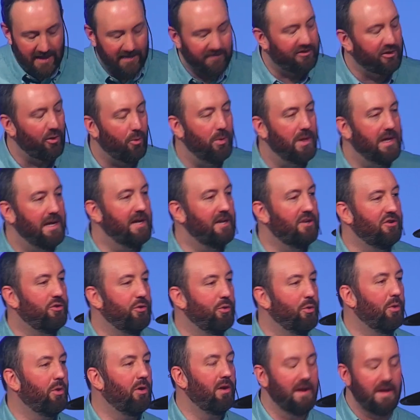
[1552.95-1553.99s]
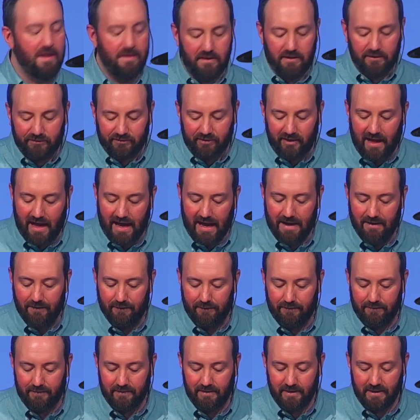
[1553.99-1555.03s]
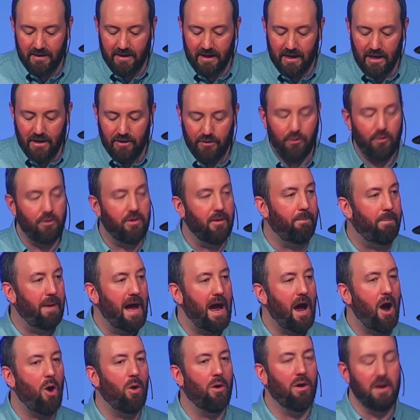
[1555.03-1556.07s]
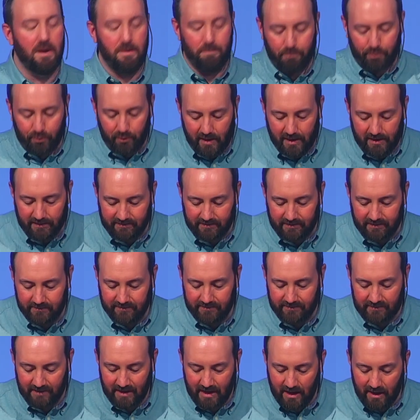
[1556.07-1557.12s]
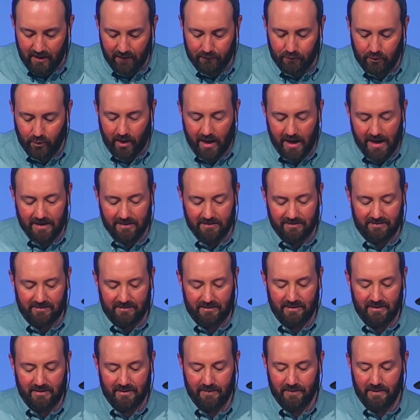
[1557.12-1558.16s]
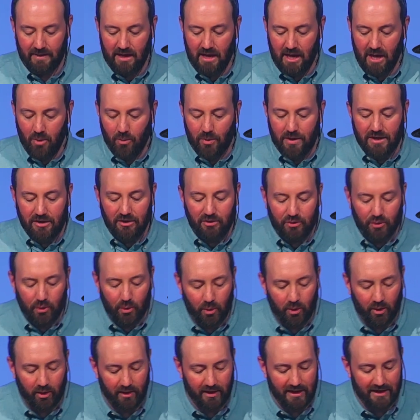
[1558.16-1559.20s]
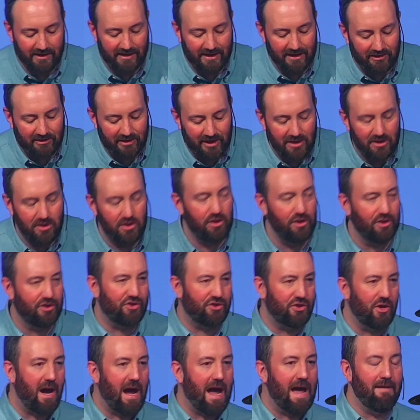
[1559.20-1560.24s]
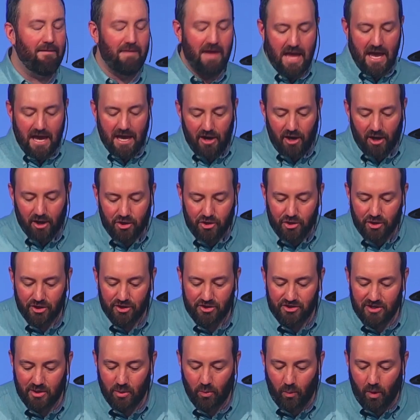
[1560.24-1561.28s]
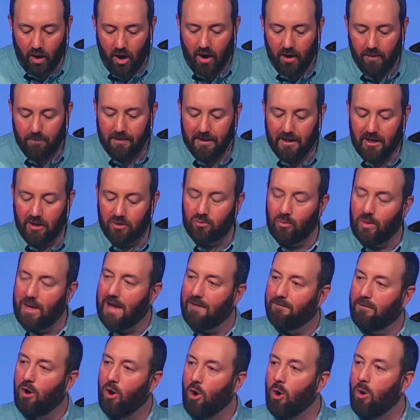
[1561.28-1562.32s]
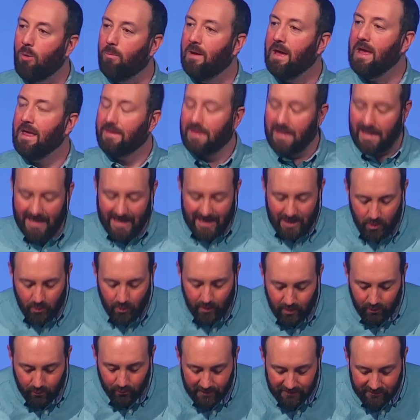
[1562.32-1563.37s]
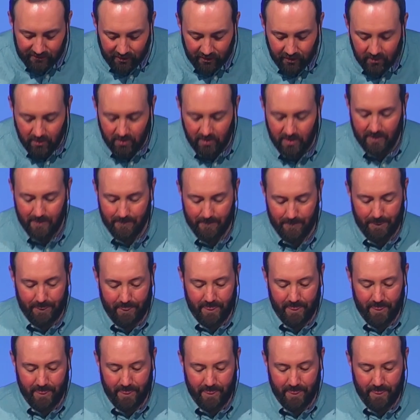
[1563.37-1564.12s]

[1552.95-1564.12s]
And so we endure in this life through the power and presence of Christ. We endure and continue to strive in our Christian walk because we have hope that He will return.